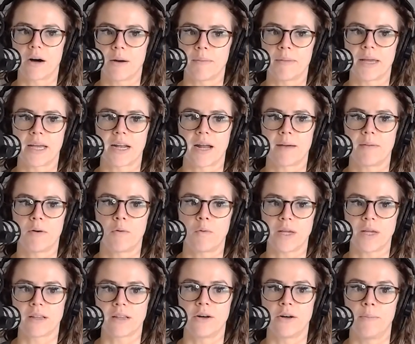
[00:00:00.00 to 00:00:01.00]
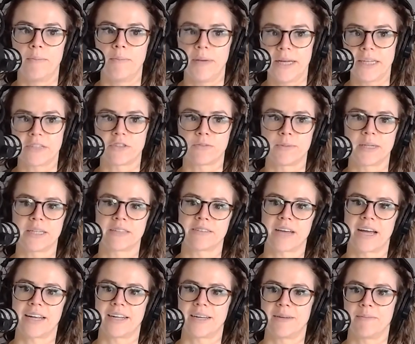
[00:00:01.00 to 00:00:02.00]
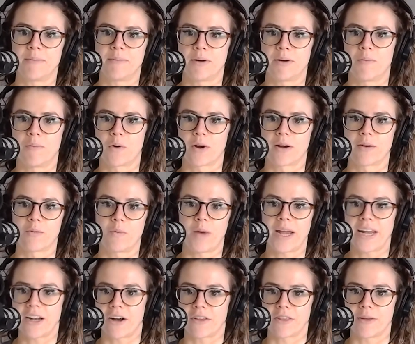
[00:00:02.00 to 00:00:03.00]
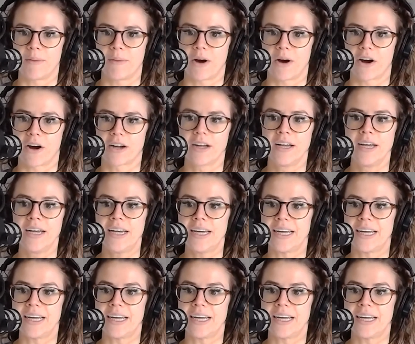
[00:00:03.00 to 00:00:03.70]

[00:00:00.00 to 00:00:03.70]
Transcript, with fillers: oh man, I'm a weak little bitch because I didn't put more weight on the bar.